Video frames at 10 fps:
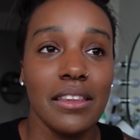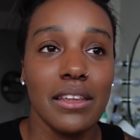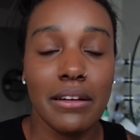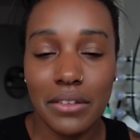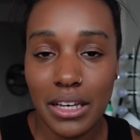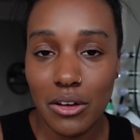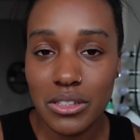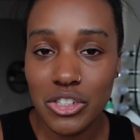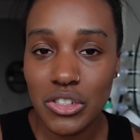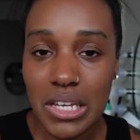then everything
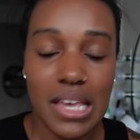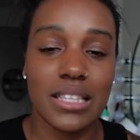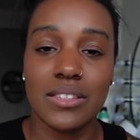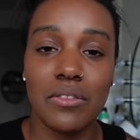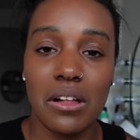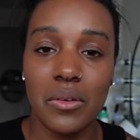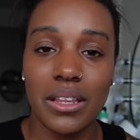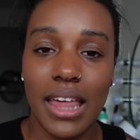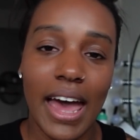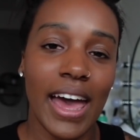goes to shits
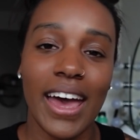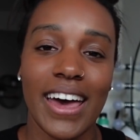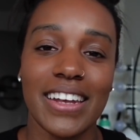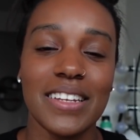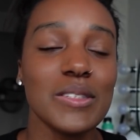following that.